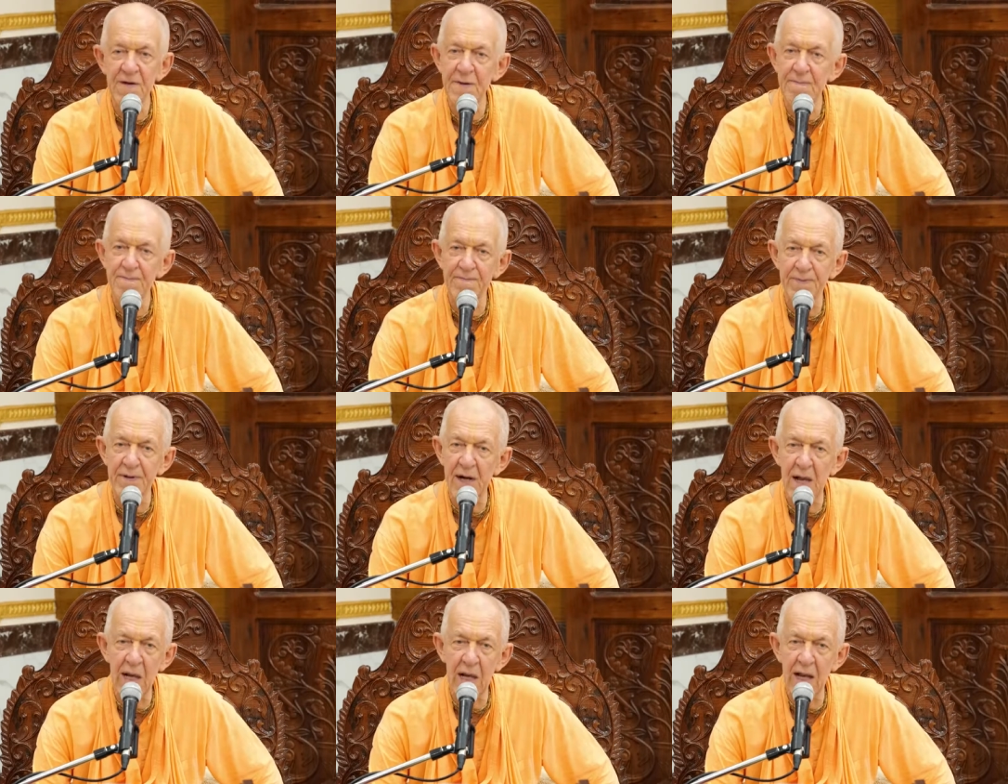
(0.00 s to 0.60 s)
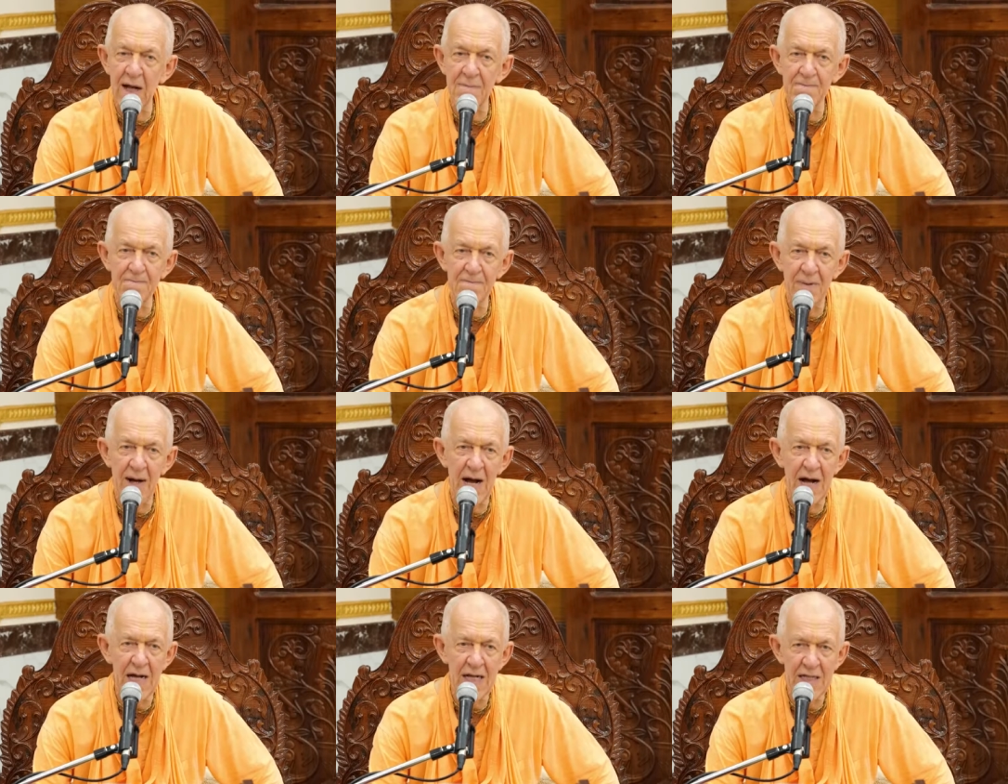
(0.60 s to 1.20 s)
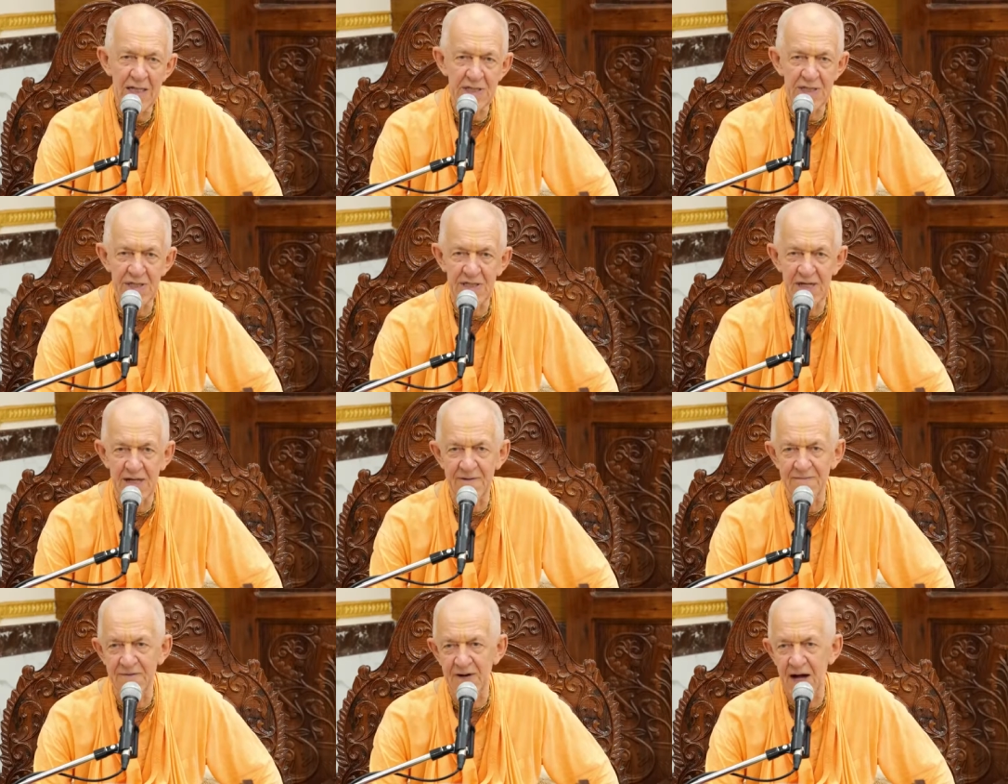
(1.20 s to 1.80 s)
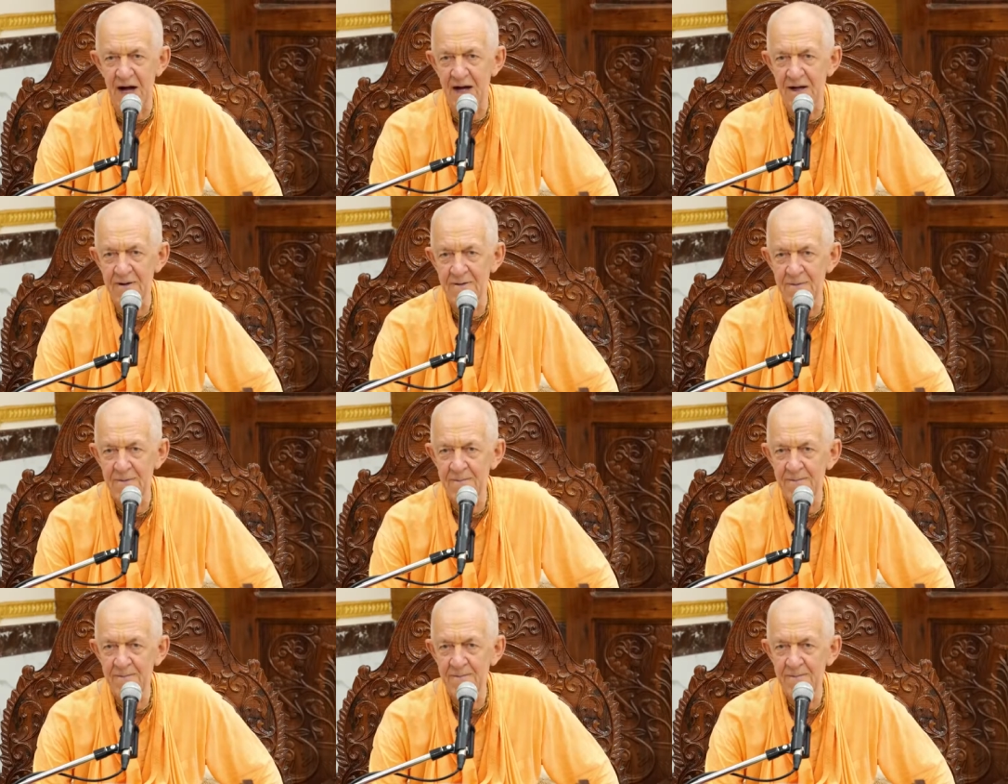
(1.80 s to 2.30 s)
Vipralamba Seva.